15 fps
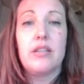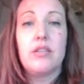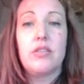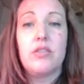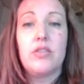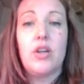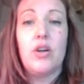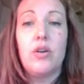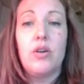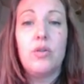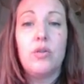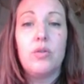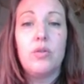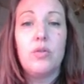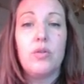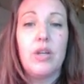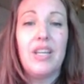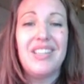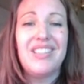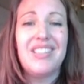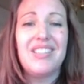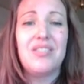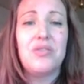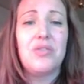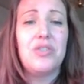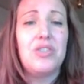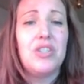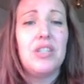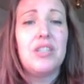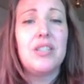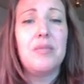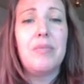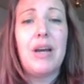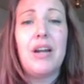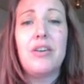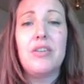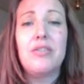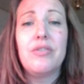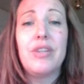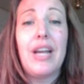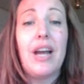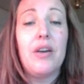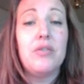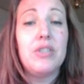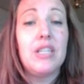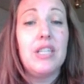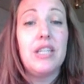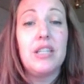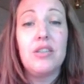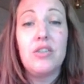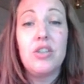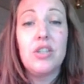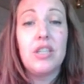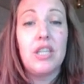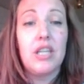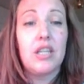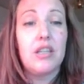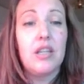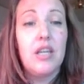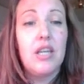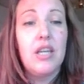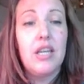So it's just a matter of counting and looking.